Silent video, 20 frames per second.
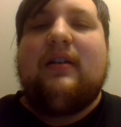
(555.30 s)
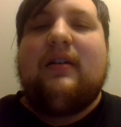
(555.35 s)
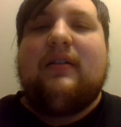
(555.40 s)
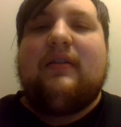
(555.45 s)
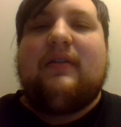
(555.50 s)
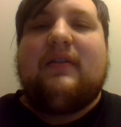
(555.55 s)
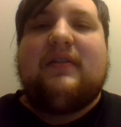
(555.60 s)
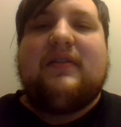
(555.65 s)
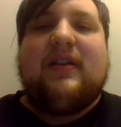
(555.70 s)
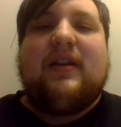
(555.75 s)

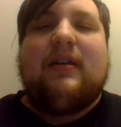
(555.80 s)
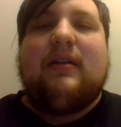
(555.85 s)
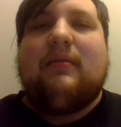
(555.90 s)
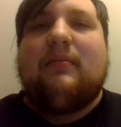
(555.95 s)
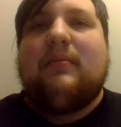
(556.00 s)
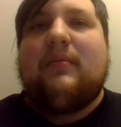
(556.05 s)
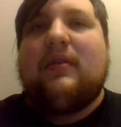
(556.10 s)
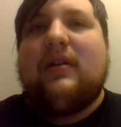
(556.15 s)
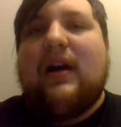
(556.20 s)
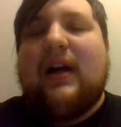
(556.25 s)
the
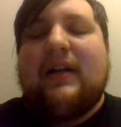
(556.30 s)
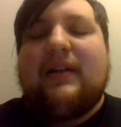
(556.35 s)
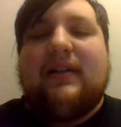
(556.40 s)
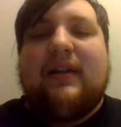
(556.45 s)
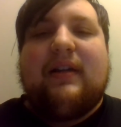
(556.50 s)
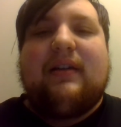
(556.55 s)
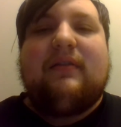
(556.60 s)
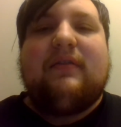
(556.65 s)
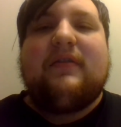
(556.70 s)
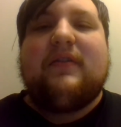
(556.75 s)
same
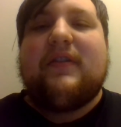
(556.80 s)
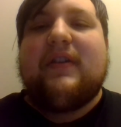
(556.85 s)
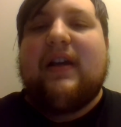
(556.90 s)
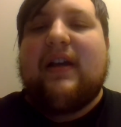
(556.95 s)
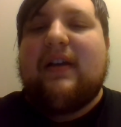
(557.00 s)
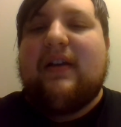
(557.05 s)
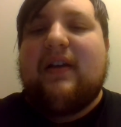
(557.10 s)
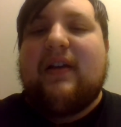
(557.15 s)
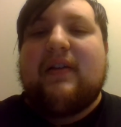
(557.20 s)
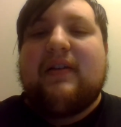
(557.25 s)
ideals
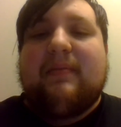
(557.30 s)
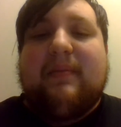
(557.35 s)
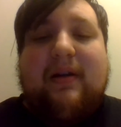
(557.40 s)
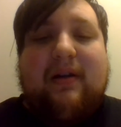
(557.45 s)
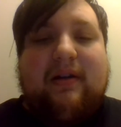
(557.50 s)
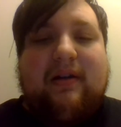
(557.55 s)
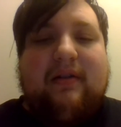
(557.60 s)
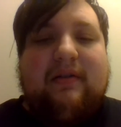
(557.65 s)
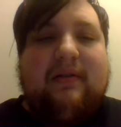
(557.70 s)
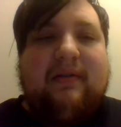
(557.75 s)
as
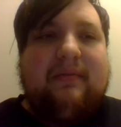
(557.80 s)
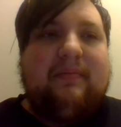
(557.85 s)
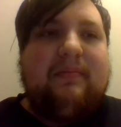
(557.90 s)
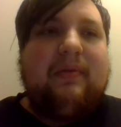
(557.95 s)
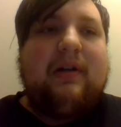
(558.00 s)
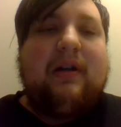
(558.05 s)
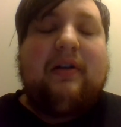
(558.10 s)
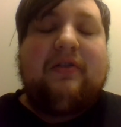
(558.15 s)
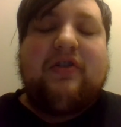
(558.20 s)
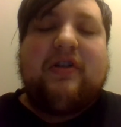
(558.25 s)
America, the
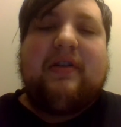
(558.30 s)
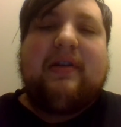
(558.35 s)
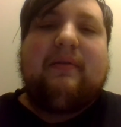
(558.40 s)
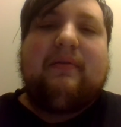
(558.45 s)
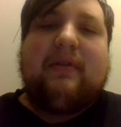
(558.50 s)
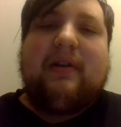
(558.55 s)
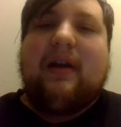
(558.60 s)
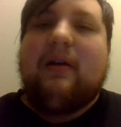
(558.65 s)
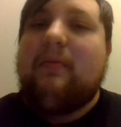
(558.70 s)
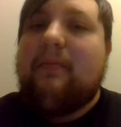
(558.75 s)
country that
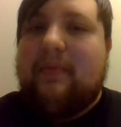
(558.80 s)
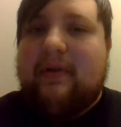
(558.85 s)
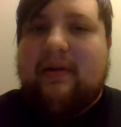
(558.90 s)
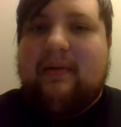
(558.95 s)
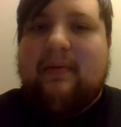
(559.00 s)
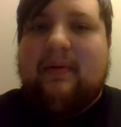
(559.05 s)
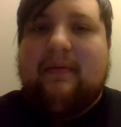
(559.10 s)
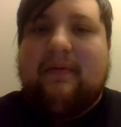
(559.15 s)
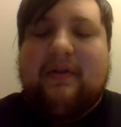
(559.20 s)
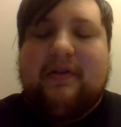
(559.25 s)
would help
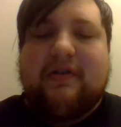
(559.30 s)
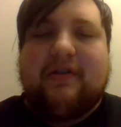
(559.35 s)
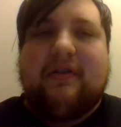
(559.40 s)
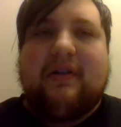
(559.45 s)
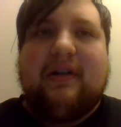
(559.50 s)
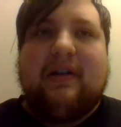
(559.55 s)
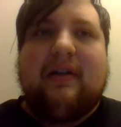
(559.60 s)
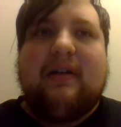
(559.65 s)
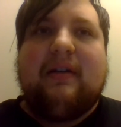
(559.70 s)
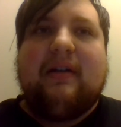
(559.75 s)
them
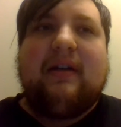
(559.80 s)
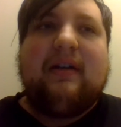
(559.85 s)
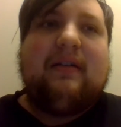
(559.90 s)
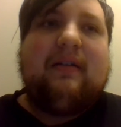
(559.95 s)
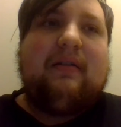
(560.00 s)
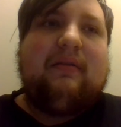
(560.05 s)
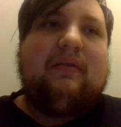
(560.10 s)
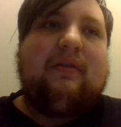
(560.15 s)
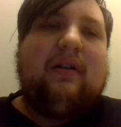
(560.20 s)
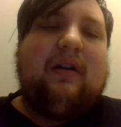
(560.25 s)
eventually get
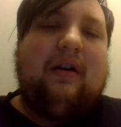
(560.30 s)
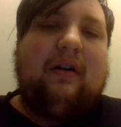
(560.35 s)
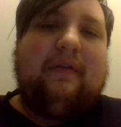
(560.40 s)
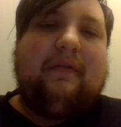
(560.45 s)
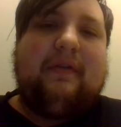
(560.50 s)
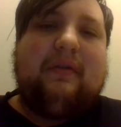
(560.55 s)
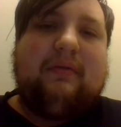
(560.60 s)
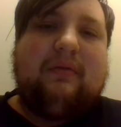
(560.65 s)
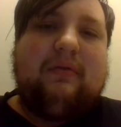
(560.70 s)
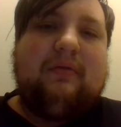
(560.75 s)

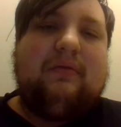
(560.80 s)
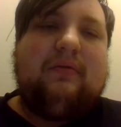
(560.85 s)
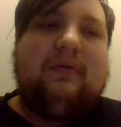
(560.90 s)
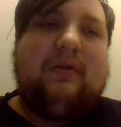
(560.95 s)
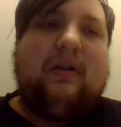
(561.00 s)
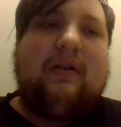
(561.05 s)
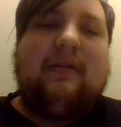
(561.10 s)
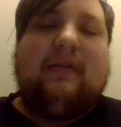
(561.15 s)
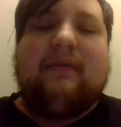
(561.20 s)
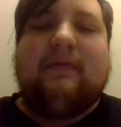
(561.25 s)
off the rule
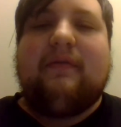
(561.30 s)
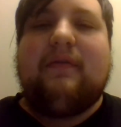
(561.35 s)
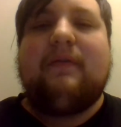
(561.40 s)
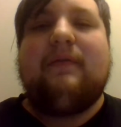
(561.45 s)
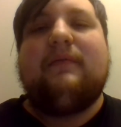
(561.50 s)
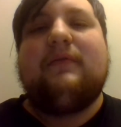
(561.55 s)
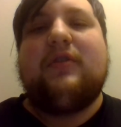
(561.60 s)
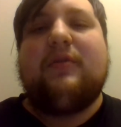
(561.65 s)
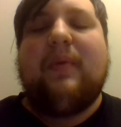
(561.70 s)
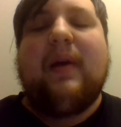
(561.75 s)
of
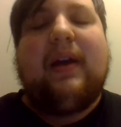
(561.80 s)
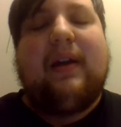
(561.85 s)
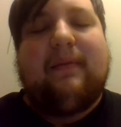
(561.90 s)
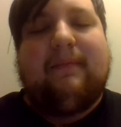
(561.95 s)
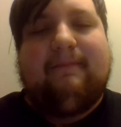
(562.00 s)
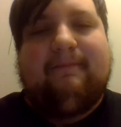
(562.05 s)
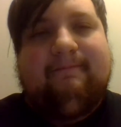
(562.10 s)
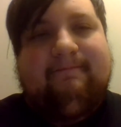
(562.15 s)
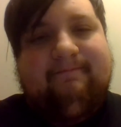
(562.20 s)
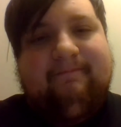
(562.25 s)

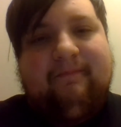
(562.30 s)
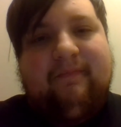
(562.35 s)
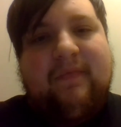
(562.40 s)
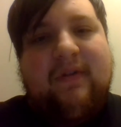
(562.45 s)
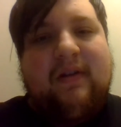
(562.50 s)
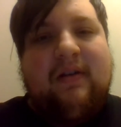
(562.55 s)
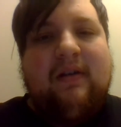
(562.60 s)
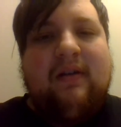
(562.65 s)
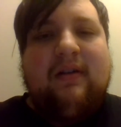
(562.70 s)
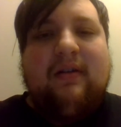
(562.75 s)
Japan.
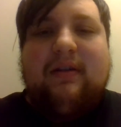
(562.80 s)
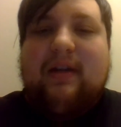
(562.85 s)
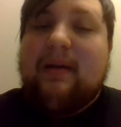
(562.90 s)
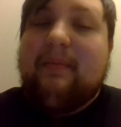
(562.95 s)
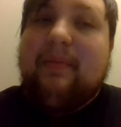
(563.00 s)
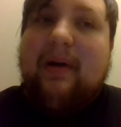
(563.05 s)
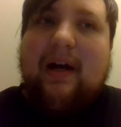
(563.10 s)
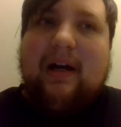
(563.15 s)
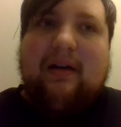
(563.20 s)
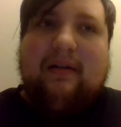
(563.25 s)
The
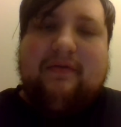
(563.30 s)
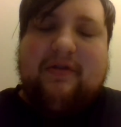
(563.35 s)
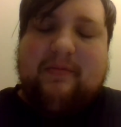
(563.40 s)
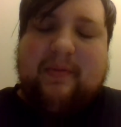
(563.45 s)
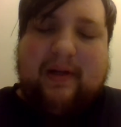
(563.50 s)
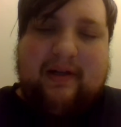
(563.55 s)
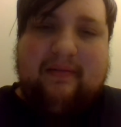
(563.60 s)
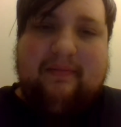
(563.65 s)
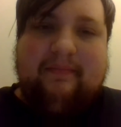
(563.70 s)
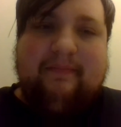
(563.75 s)
Empire of
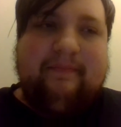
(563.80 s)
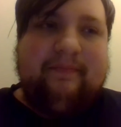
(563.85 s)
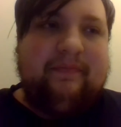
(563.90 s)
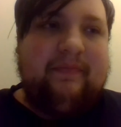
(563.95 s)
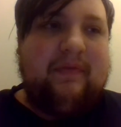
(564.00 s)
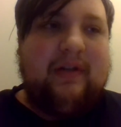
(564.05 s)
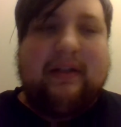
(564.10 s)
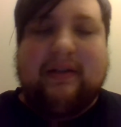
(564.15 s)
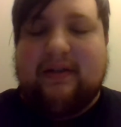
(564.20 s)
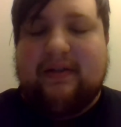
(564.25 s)
Japan
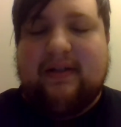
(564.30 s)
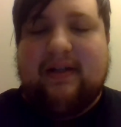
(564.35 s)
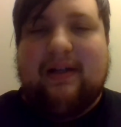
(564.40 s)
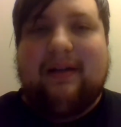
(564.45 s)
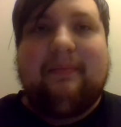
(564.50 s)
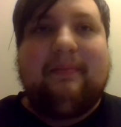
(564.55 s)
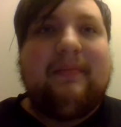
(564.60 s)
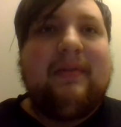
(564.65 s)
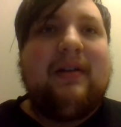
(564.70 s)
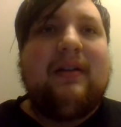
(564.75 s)
at the
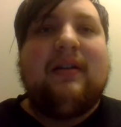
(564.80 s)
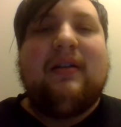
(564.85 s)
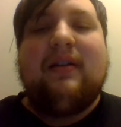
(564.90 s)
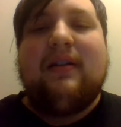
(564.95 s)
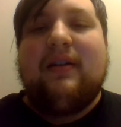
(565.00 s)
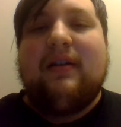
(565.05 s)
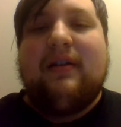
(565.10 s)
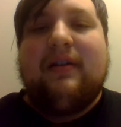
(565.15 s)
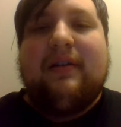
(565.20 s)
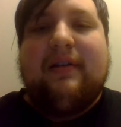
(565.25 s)
time.
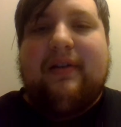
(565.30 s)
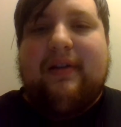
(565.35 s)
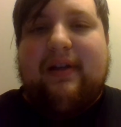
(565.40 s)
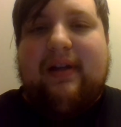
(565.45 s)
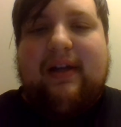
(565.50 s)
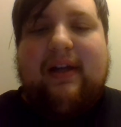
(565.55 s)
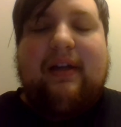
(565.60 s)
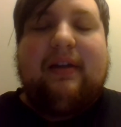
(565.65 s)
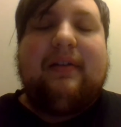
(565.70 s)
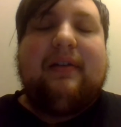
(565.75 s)

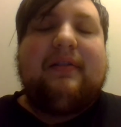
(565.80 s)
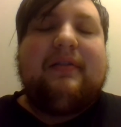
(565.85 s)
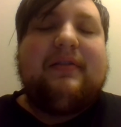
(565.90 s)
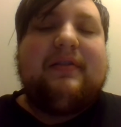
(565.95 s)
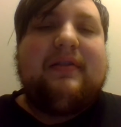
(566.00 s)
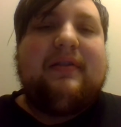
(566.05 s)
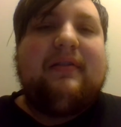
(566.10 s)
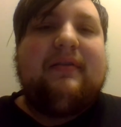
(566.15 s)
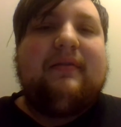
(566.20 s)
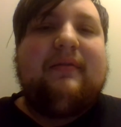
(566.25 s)

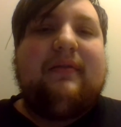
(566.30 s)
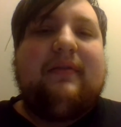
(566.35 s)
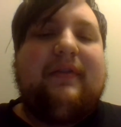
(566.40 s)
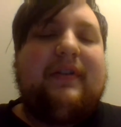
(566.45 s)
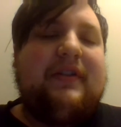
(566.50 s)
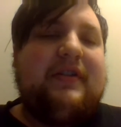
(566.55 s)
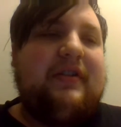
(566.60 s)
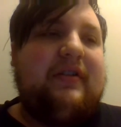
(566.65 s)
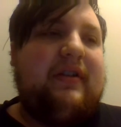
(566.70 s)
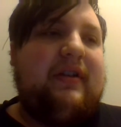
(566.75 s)
And
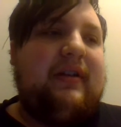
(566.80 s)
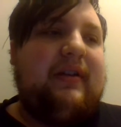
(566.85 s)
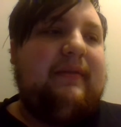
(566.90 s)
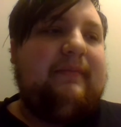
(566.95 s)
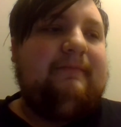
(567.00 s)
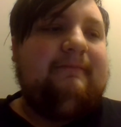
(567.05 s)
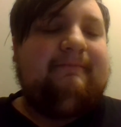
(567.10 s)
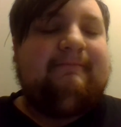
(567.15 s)
eventually